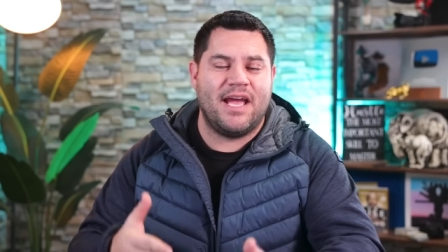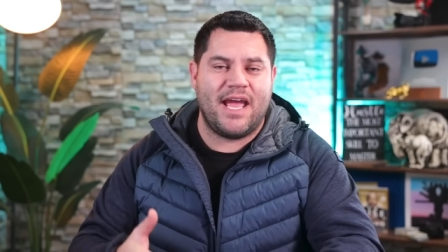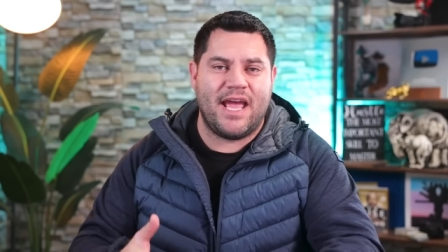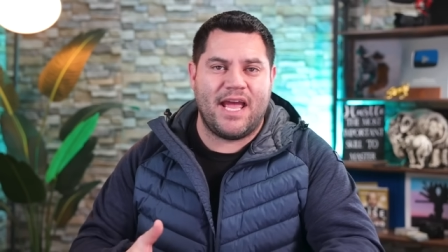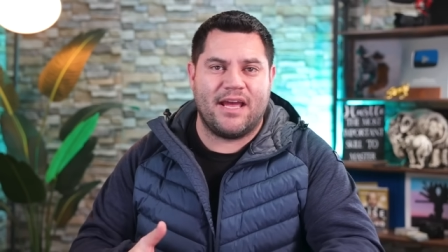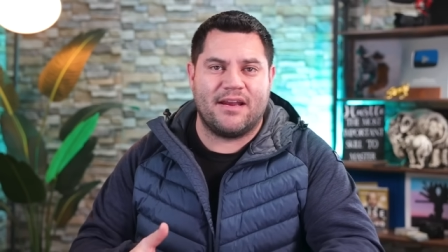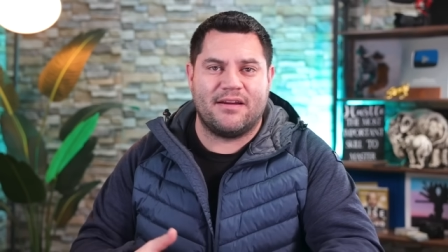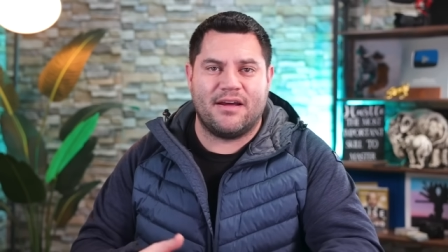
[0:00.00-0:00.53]

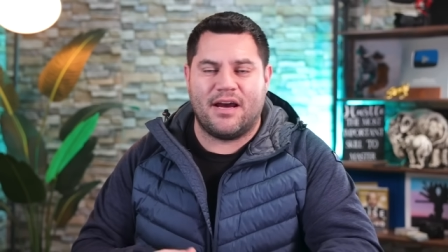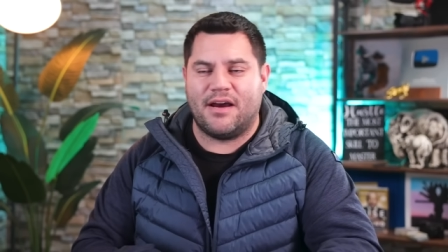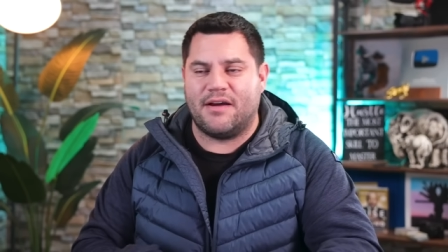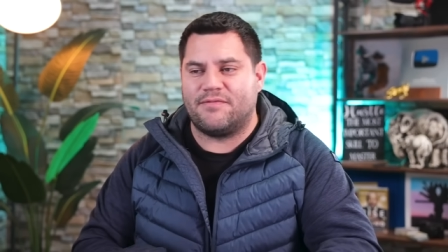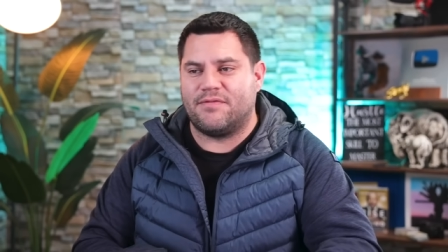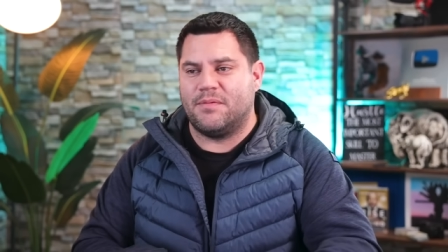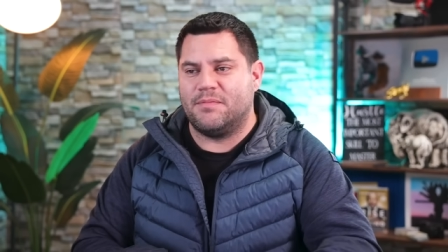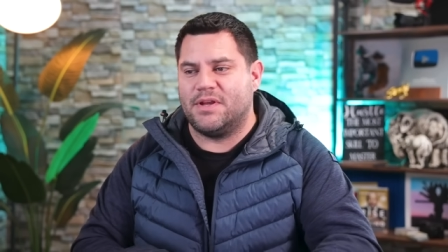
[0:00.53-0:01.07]
and uh,
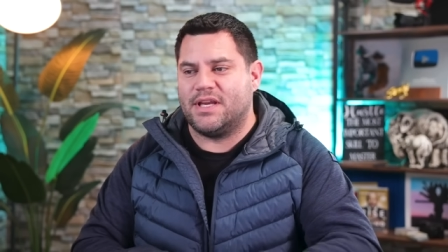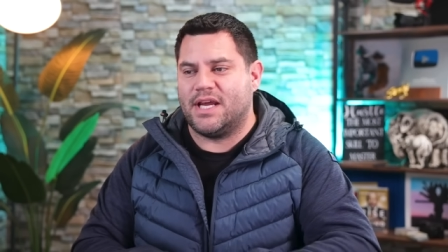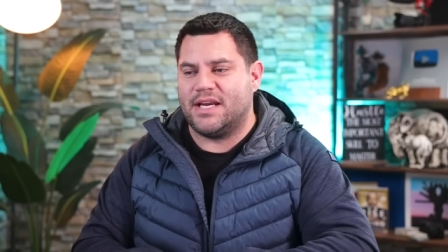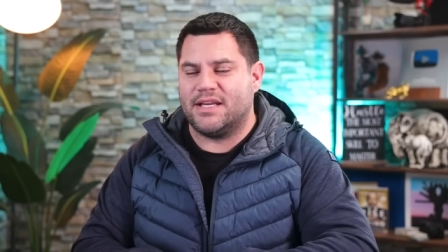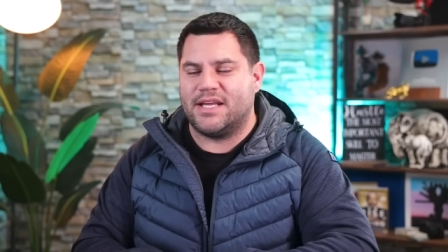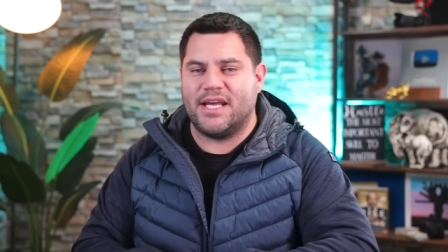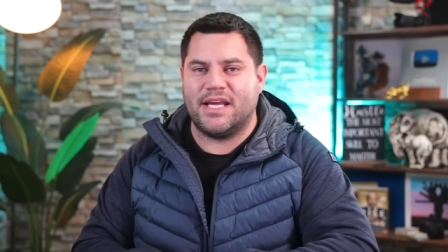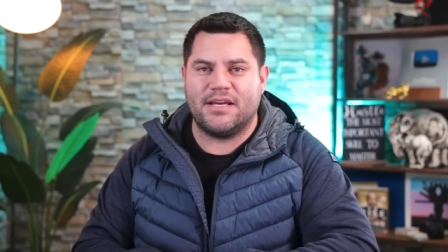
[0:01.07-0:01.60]
from the
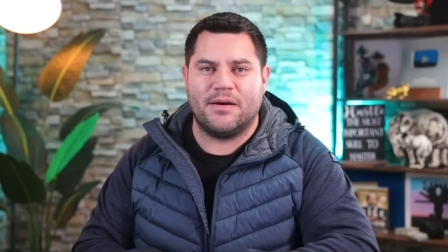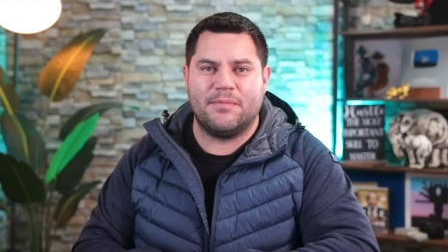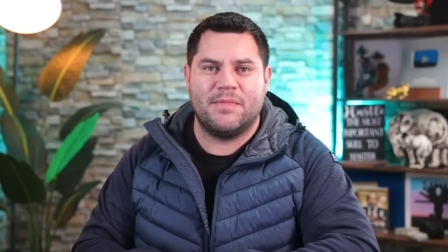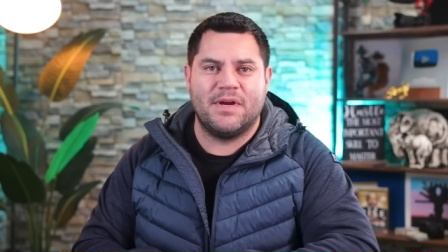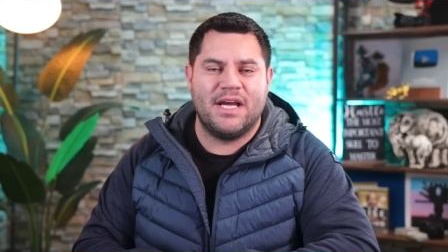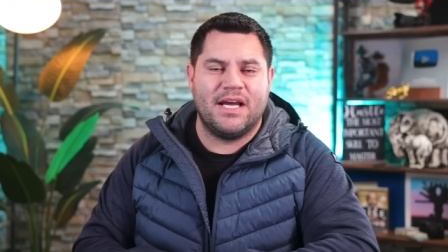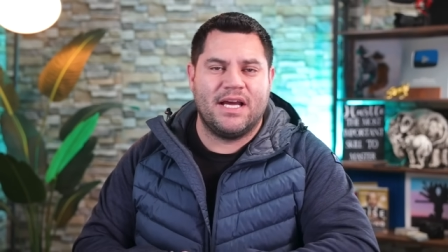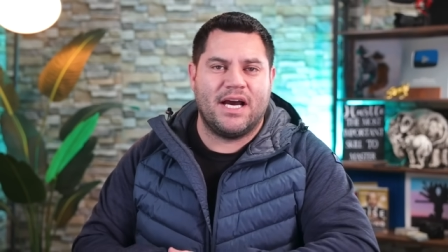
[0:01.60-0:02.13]
United Kingdom
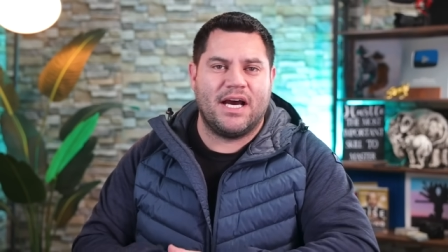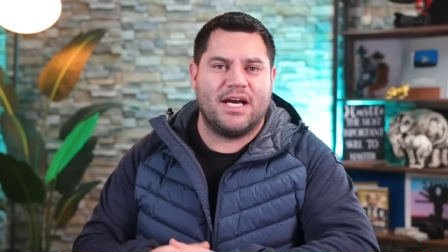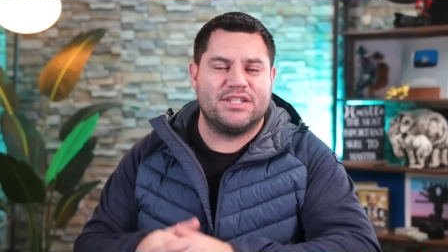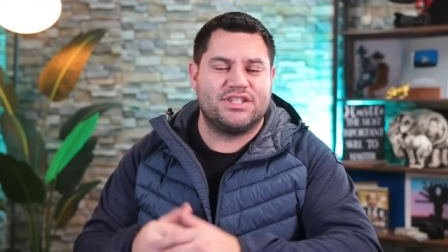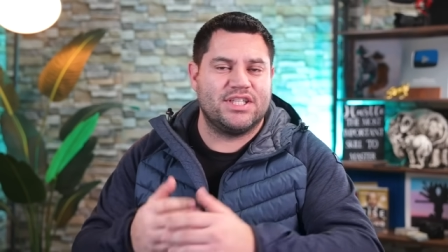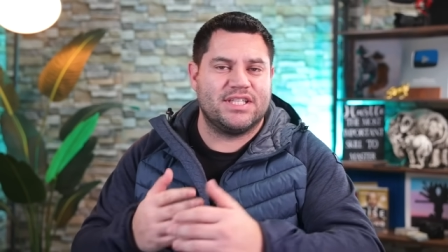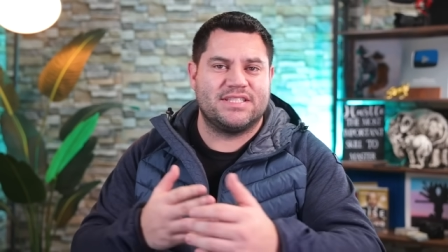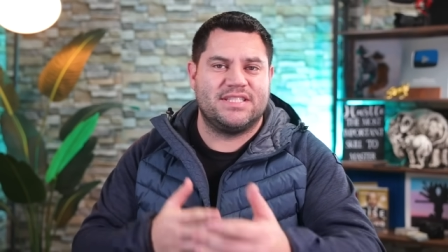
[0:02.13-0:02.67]
uh,
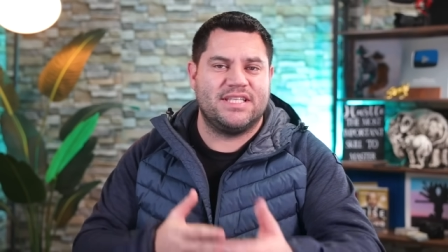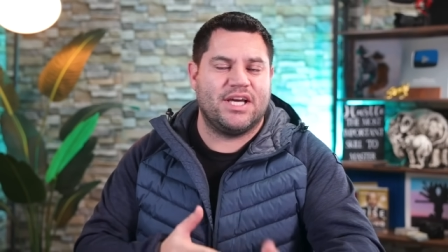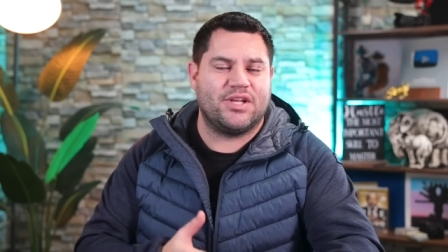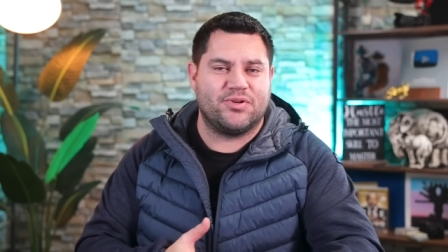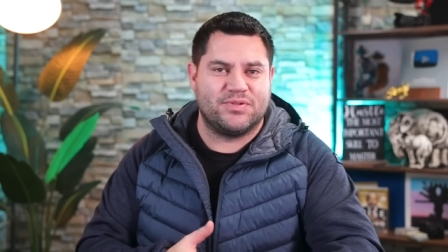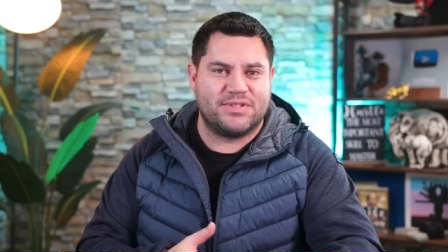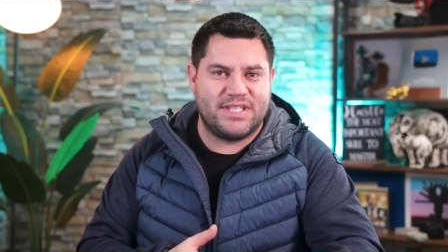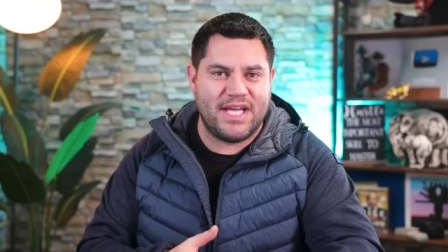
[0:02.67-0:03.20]
just the
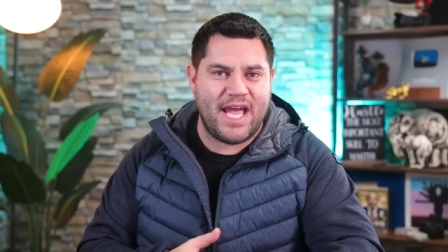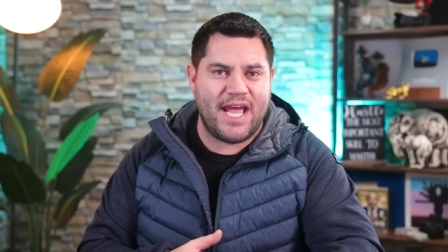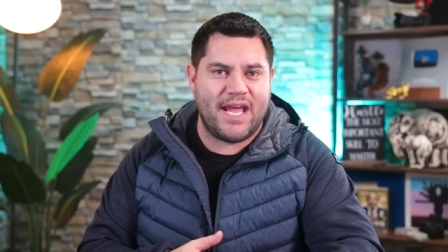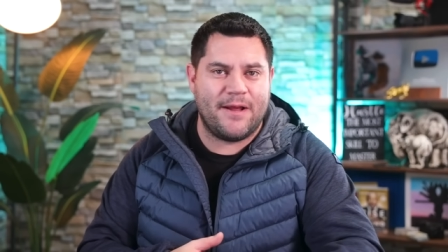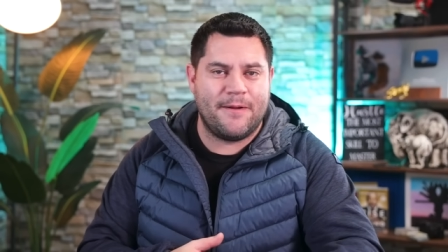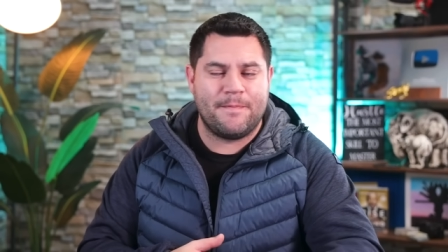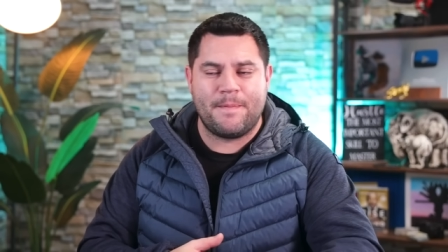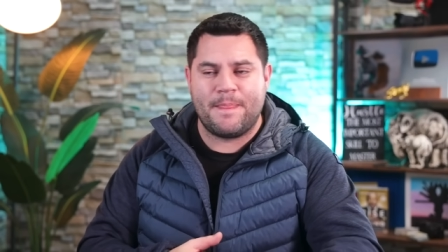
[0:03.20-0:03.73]
other
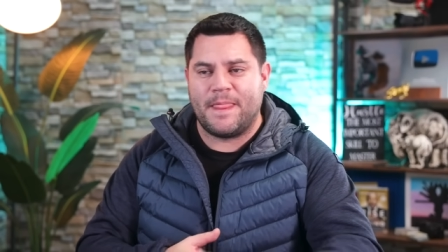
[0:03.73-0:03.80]
day.